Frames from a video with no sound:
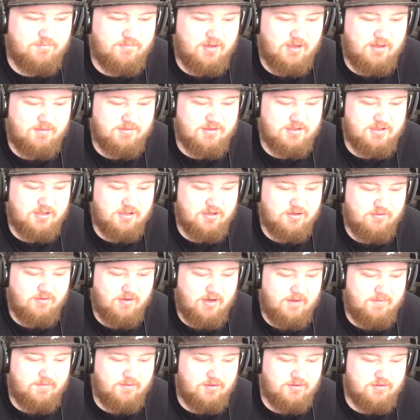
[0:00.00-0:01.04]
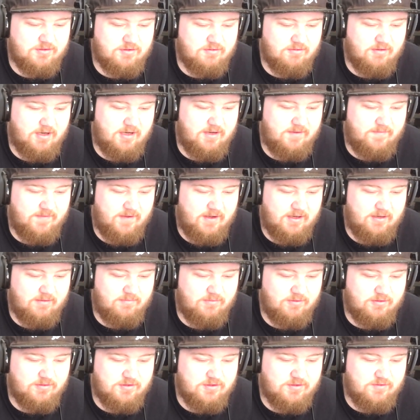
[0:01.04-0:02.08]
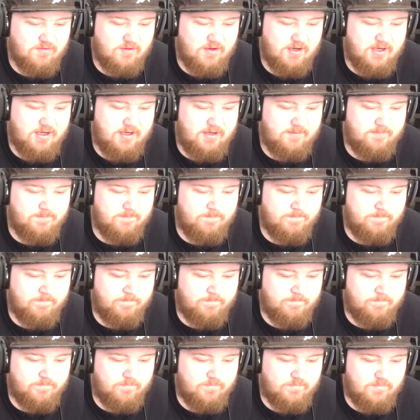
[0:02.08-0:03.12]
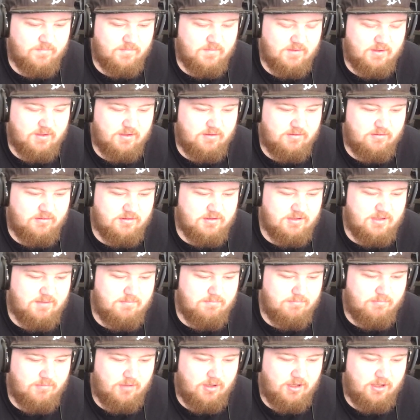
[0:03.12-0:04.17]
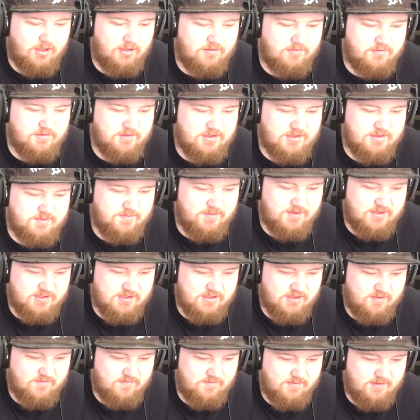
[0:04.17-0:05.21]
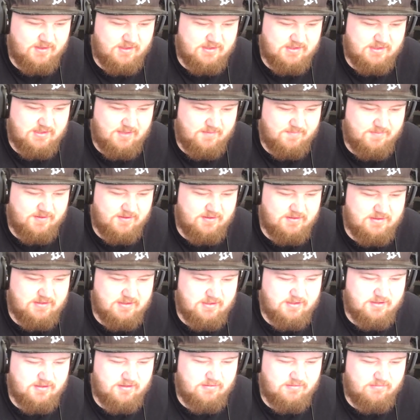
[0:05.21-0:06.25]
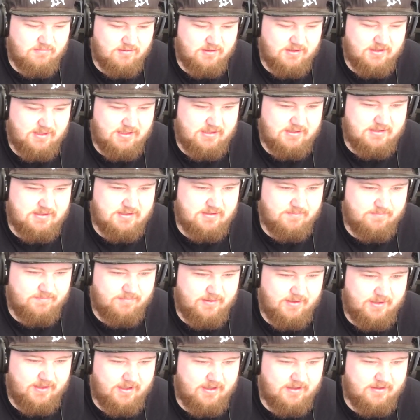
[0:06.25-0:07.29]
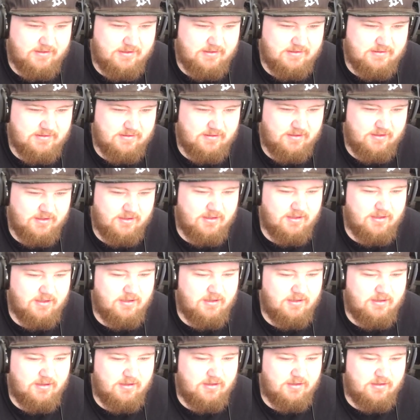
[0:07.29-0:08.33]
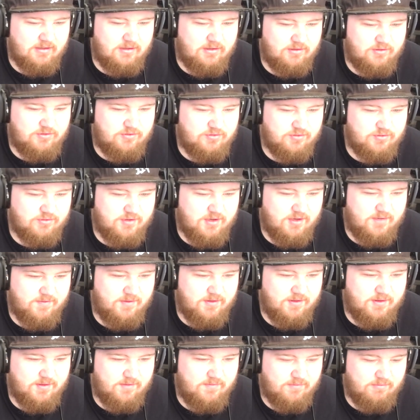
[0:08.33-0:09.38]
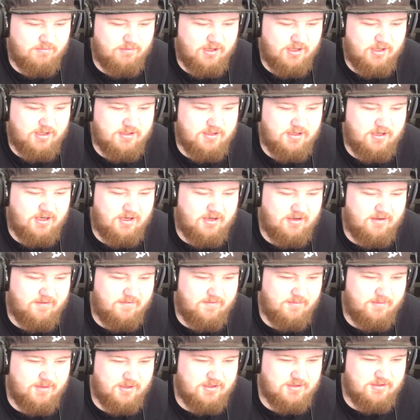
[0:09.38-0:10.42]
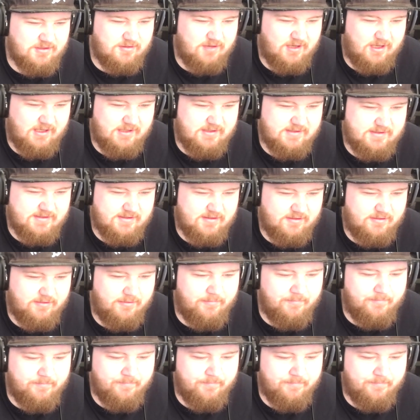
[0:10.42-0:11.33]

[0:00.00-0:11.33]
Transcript: I'm excited. Kraven looks great. Venom looks great. Looks like Miles is pissed off about something, so I don't know what that's about. He's like, "You took everything from me." I don't know how I feel about his new hairstyle.